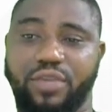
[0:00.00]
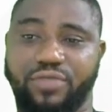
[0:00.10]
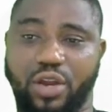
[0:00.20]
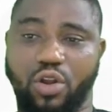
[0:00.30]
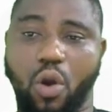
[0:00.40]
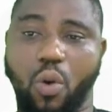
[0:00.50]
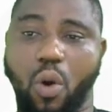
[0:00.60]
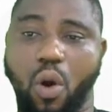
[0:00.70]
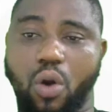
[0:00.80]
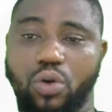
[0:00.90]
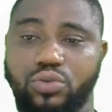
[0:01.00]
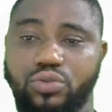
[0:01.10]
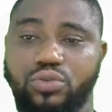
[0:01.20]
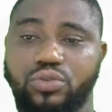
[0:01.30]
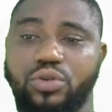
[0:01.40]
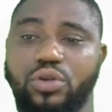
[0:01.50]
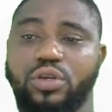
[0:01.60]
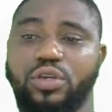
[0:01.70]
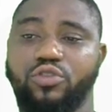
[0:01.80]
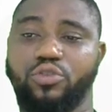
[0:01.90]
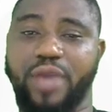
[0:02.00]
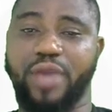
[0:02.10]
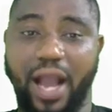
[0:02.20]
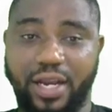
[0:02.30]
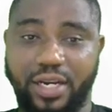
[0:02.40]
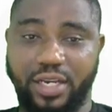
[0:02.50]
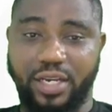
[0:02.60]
If you are not walls, you'll be arc.